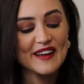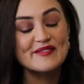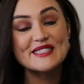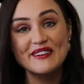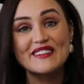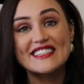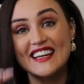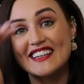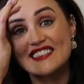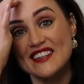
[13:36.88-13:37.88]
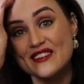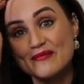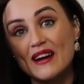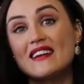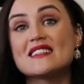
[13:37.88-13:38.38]
I'm so excited to go to
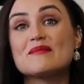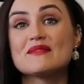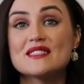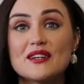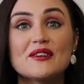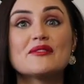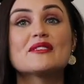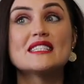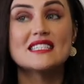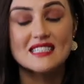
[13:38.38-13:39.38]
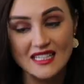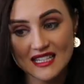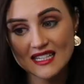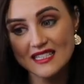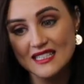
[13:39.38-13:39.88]
Paris. I'm so
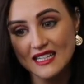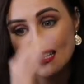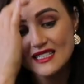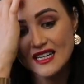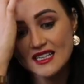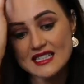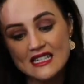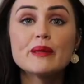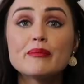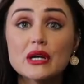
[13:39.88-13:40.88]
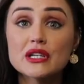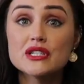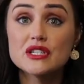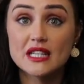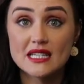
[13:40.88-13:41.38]
ridiculously excited. We
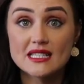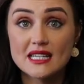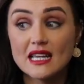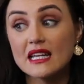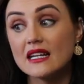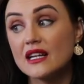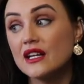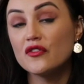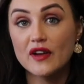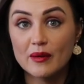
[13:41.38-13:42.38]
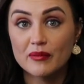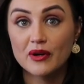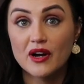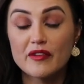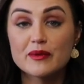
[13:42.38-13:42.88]
booked this in
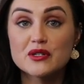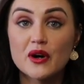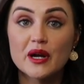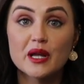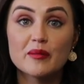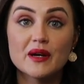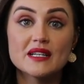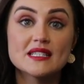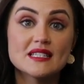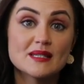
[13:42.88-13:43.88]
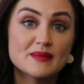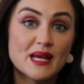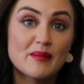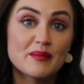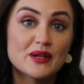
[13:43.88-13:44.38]
November. I've been talking about it since
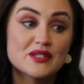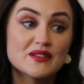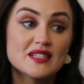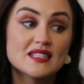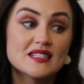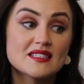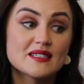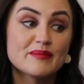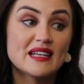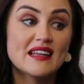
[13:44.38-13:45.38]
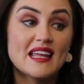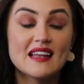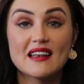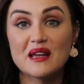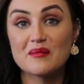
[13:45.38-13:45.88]
September, so this has been
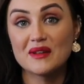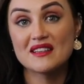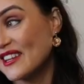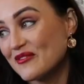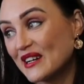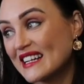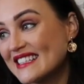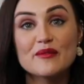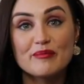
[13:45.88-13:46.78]
8-9 months in the works.